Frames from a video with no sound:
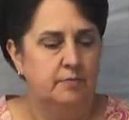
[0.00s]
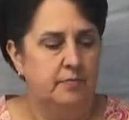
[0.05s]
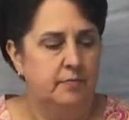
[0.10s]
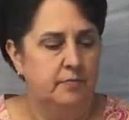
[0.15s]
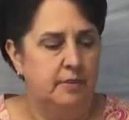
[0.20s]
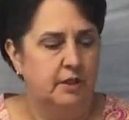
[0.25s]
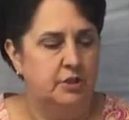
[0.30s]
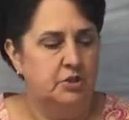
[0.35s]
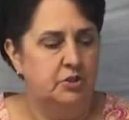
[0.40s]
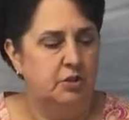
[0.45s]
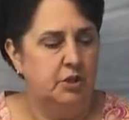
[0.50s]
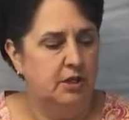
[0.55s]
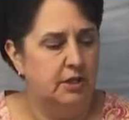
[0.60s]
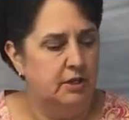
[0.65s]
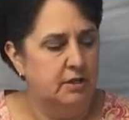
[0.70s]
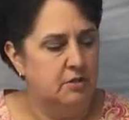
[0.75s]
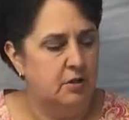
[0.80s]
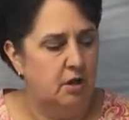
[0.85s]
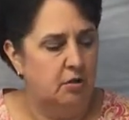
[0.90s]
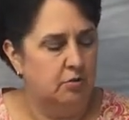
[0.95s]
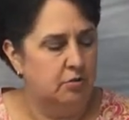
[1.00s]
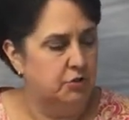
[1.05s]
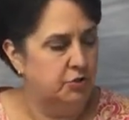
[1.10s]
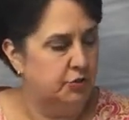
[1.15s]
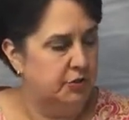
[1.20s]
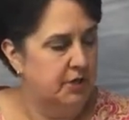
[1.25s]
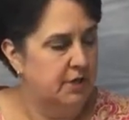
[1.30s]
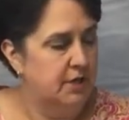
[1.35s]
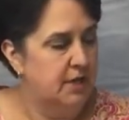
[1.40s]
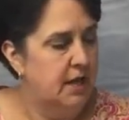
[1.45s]
that you get at Dollar
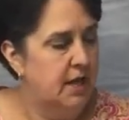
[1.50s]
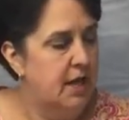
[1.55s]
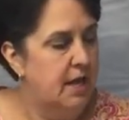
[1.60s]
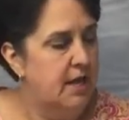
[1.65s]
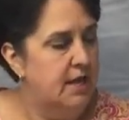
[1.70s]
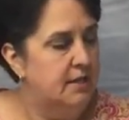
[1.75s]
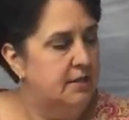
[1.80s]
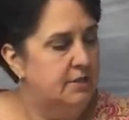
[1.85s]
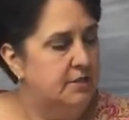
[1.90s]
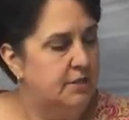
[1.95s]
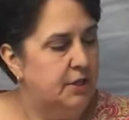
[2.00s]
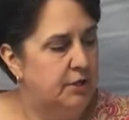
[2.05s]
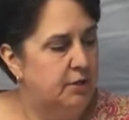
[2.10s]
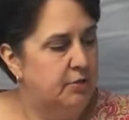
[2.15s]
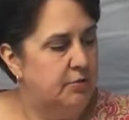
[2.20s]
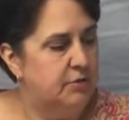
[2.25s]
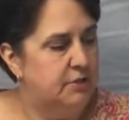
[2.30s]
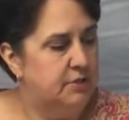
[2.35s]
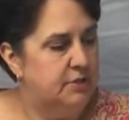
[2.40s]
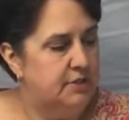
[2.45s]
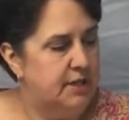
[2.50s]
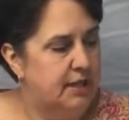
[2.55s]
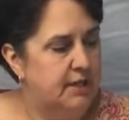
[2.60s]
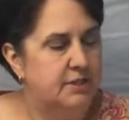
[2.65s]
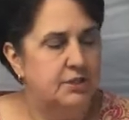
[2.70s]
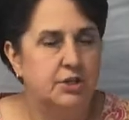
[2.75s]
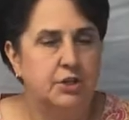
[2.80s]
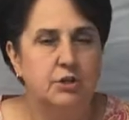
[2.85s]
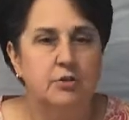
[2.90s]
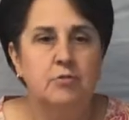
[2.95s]
Tree. So stay
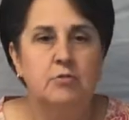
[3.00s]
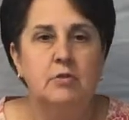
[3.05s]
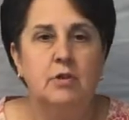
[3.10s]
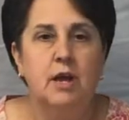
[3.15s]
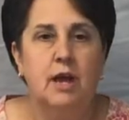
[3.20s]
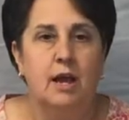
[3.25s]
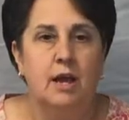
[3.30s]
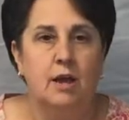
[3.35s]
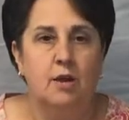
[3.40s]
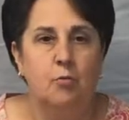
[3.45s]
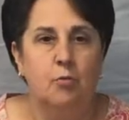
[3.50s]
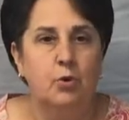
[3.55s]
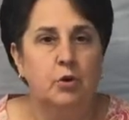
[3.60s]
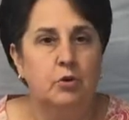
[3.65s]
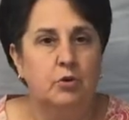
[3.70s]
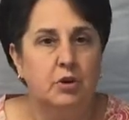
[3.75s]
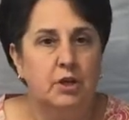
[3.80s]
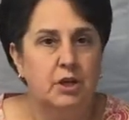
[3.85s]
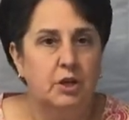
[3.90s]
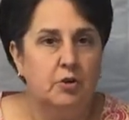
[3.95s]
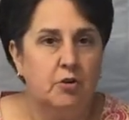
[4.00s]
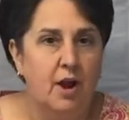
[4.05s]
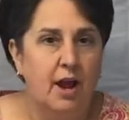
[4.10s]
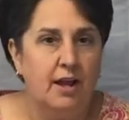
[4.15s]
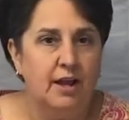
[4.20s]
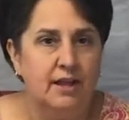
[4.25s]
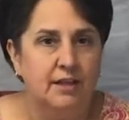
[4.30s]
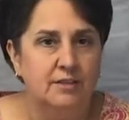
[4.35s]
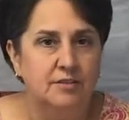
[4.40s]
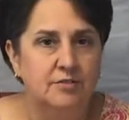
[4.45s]
tuned and we'll get
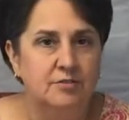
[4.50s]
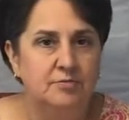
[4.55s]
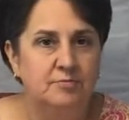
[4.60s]
cracking.